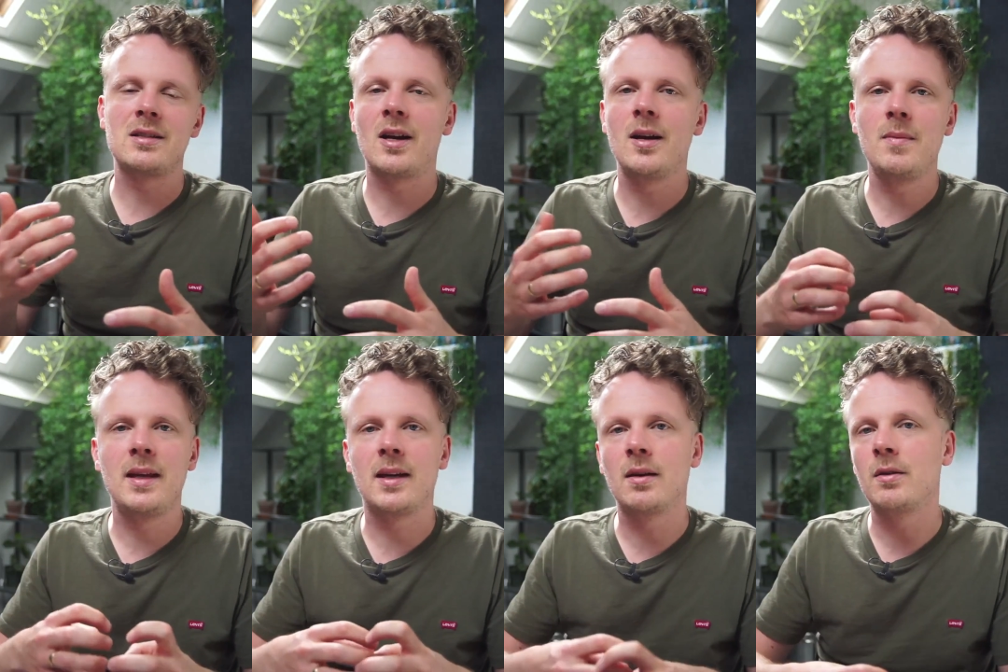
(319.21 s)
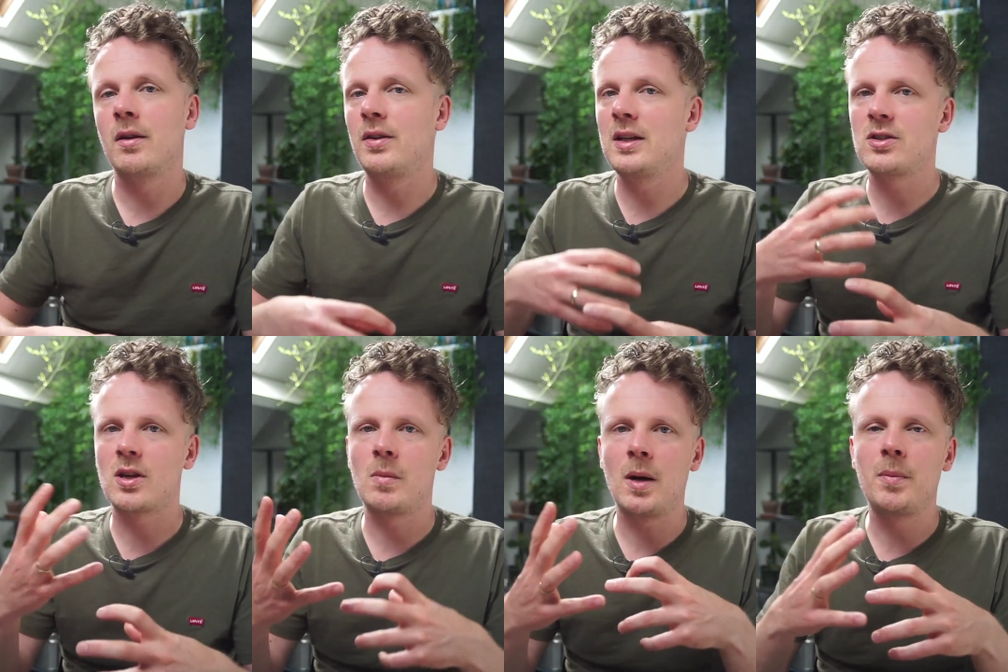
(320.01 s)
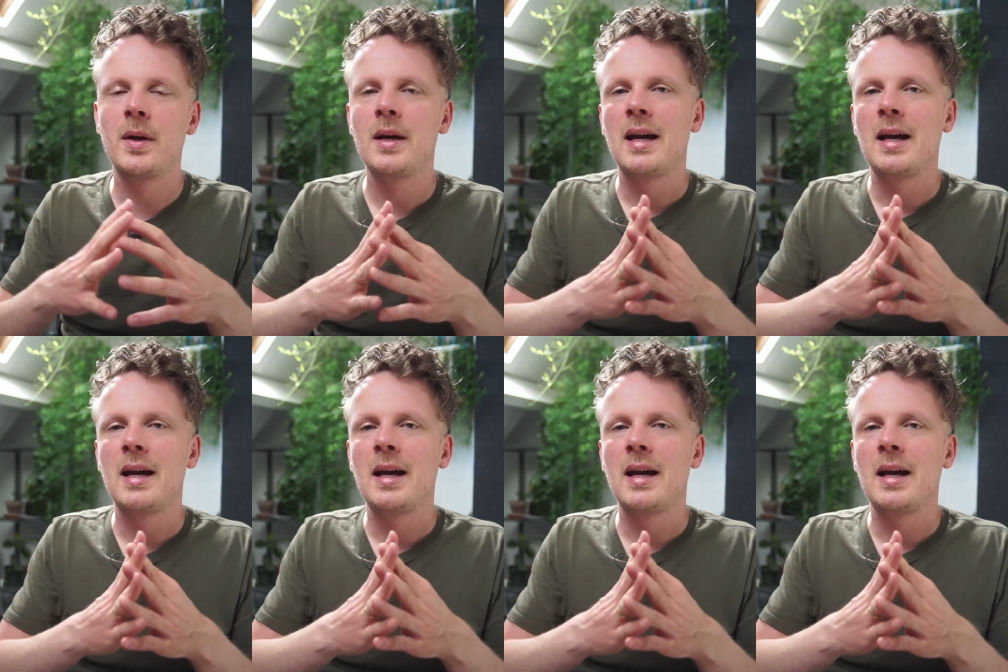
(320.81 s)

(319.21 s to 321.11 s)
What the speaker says: time there, things come up,